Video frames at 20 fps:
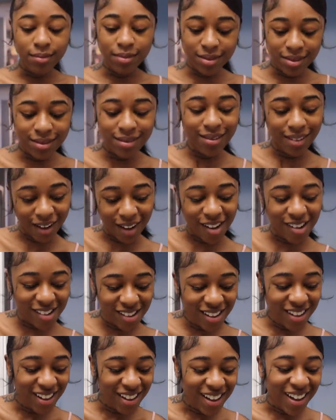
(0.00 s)

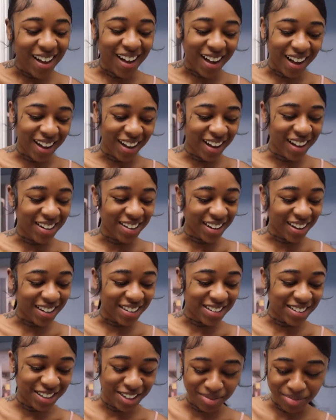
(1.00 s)
I got
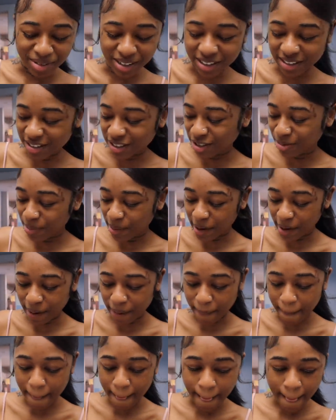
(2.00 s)
like 10 minutes to spare.